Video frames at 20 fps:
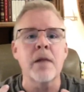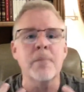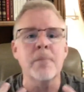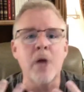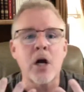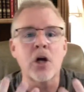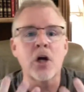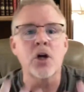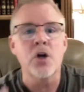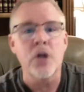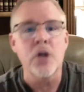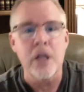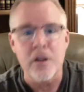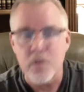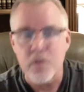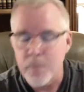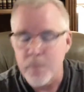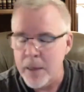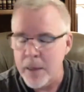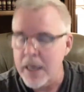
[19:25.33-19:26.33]
I'm not good at
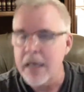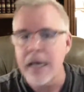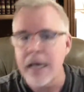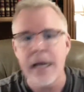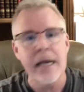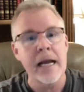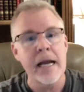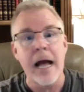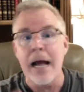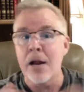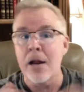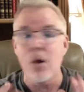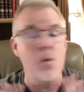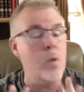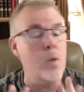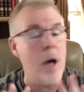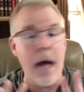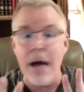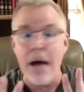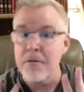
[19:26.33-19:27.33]
speaking.
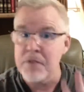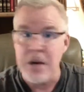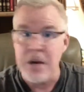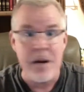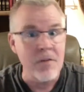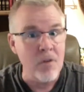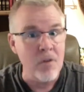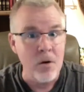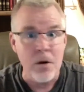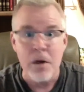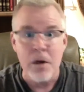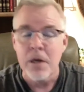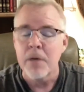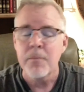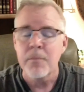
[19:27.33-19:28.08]
I've never